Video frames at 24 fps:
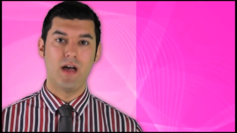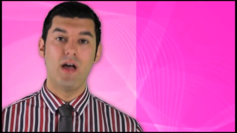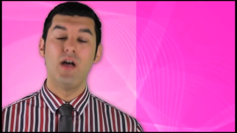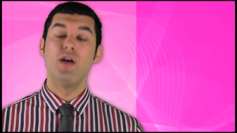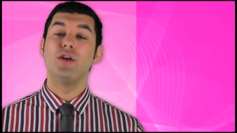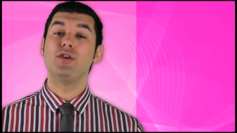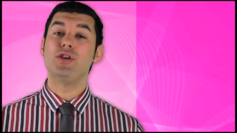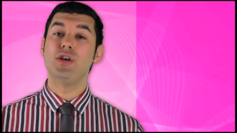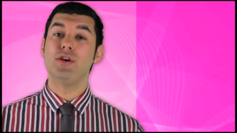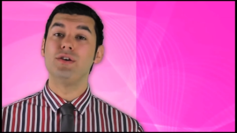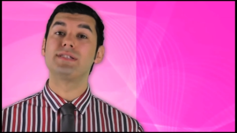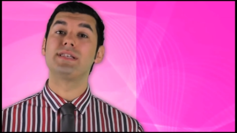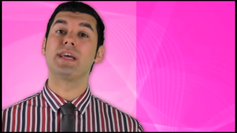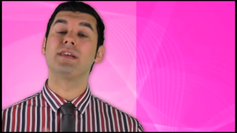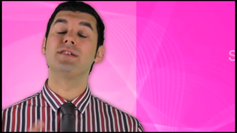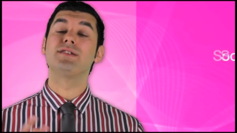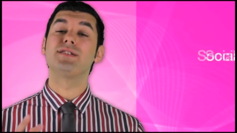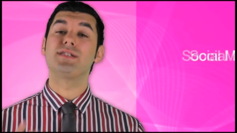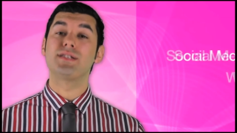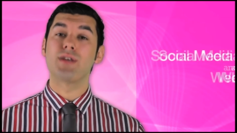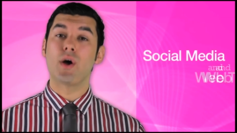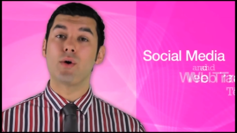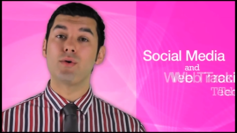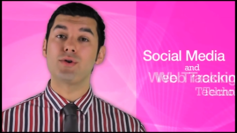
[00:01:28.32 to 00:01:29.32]
Using
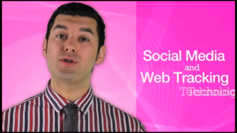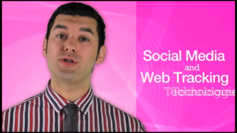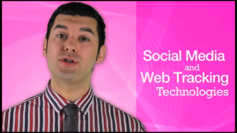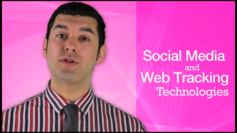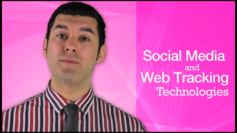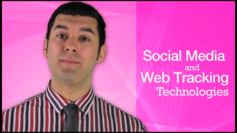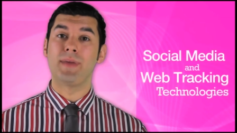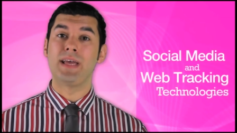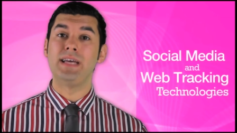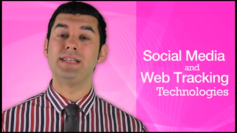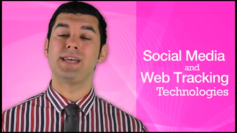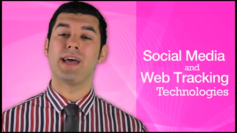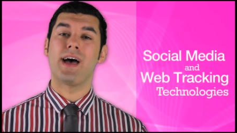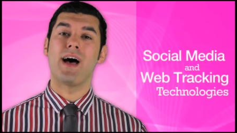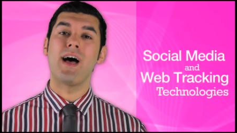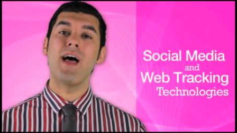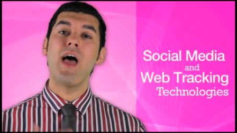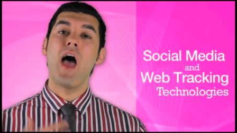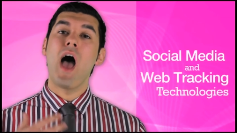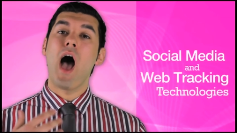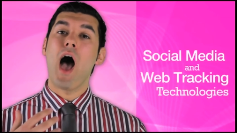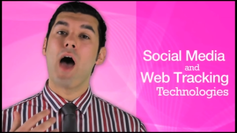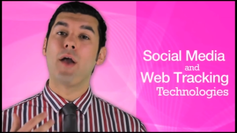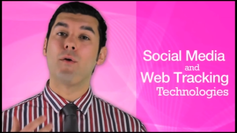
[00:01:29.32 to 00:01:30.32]
social media
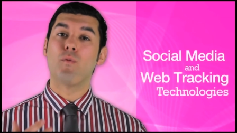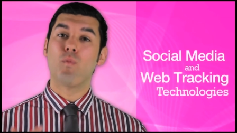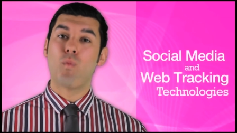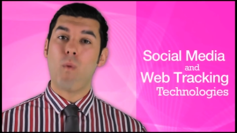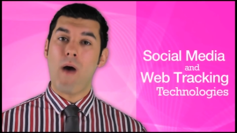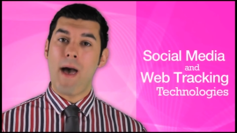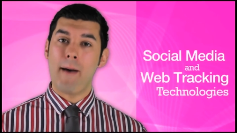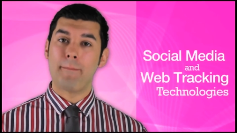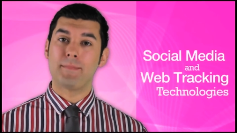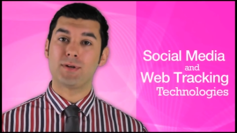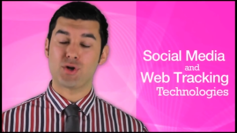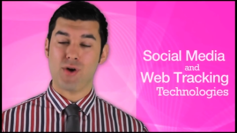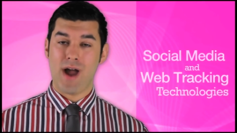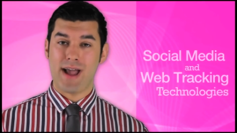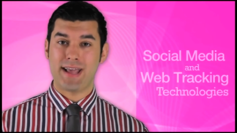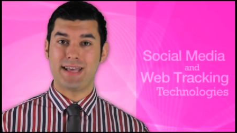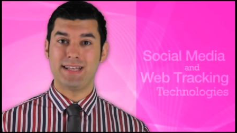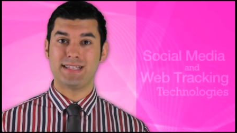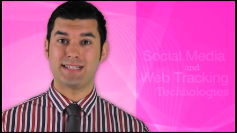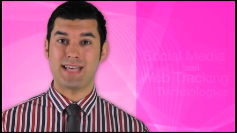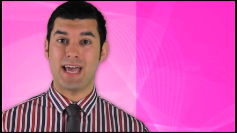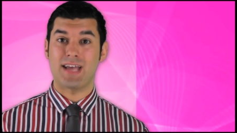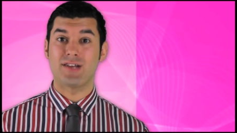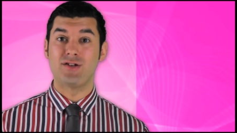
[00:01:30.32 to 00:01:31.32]
and web tracking
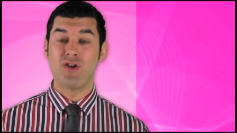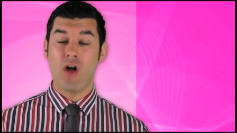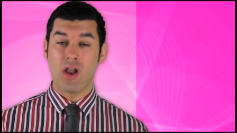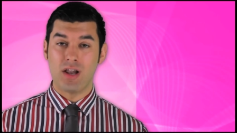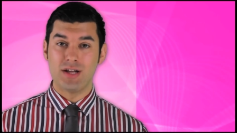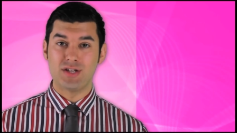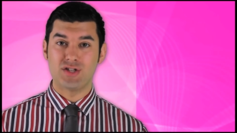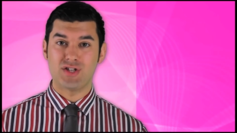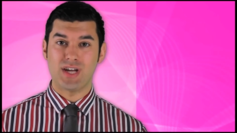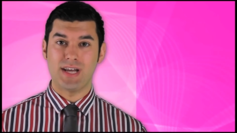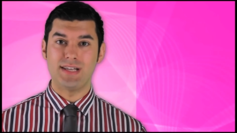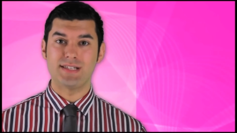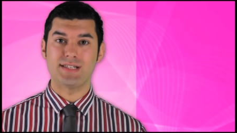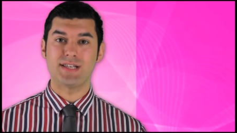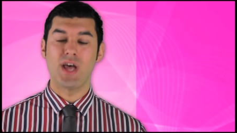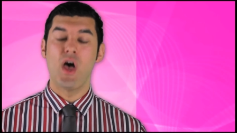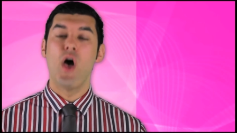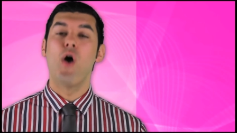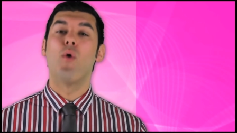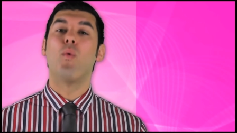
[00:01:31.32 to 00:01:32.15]
technologies,